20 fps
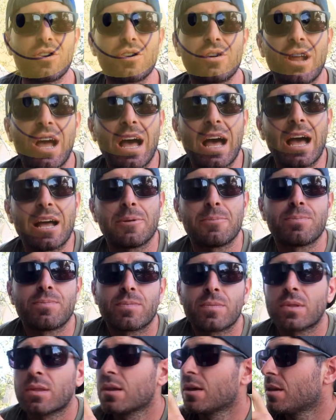it or not,
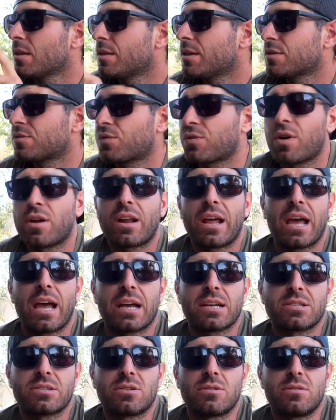this front
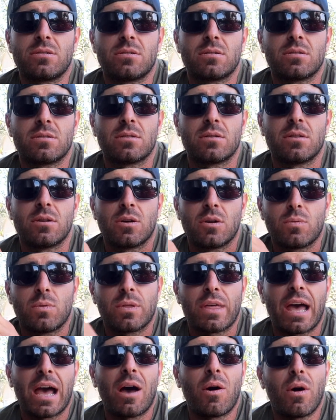axle
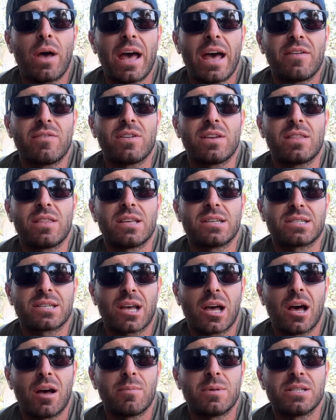with how heavy this
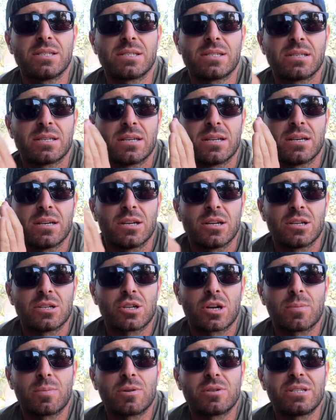Cummins
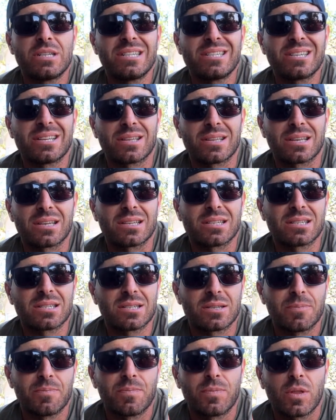turbo diesel
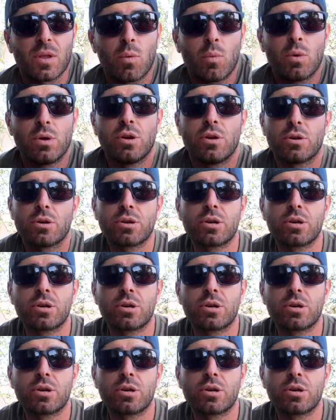is, when you're